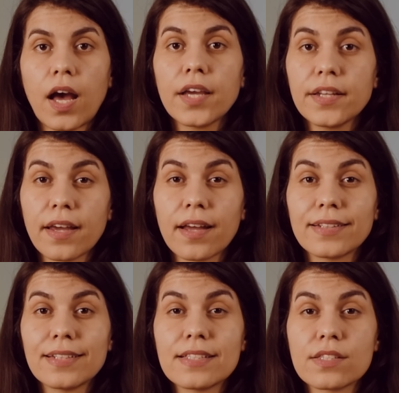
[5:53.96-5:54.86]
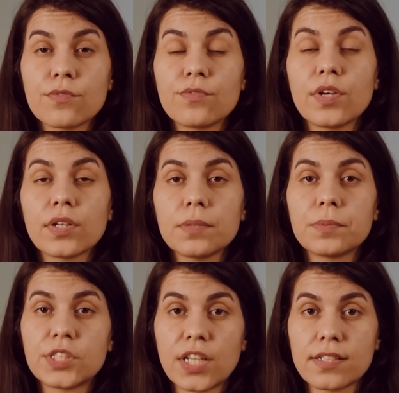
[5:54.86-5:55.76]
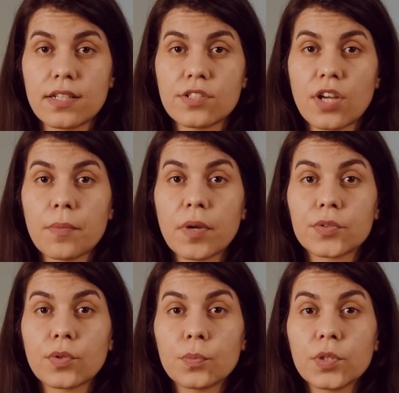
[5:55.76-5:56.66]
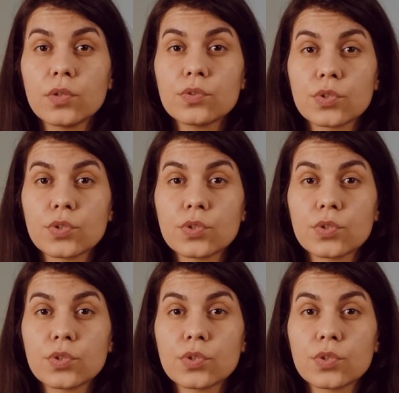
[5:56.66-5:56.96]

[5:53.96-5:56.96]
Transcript: Iodine is a very potent antimicrobial,